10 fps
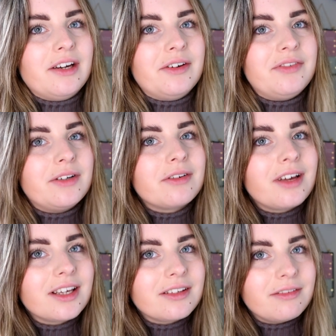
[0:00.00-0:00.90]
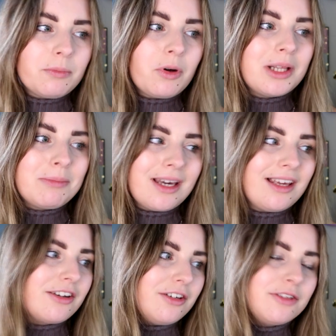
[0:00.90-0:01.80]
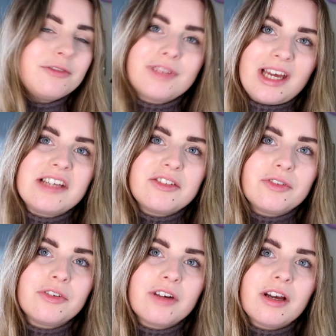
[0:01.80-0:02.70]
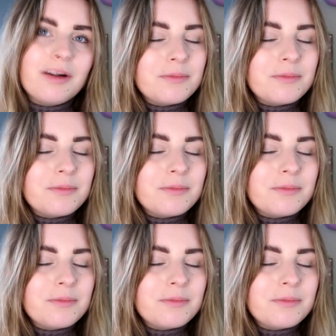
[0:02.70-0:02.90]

I feel like for Molly Mae, I could have tanned for her.